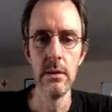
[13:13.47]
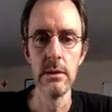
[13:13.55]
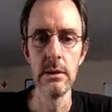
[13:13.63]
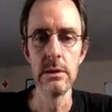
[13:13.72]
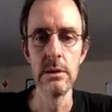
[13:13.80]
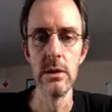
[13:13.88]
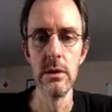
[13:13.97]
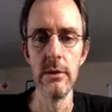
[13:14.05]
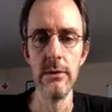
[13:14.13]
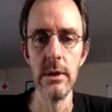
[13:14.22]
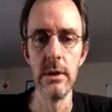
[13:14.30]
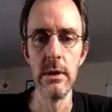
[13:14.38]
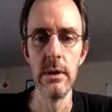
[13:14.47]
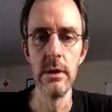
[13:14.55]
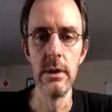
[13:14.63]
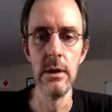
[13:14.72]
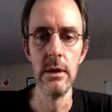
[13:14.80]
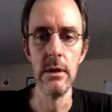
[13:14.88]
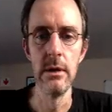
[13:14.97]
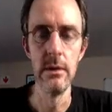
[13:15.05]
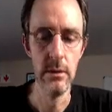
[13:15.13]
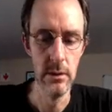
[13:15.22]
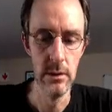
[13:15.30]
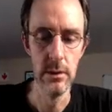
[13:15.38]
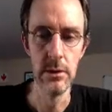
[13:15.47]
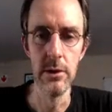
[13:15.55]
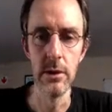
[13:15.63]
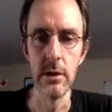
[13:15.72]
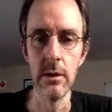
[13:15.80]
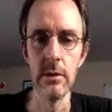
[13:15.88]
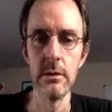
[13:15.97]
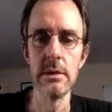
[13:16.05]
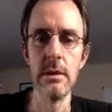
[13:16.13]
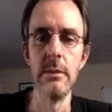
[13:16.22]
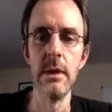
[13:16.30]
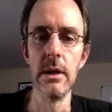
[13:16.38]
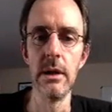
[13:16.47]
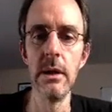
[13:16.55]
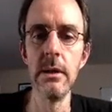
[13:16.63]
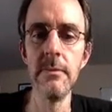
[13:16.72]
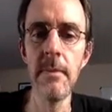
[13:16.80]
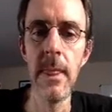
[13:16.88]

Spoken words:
server in Docker, something like that.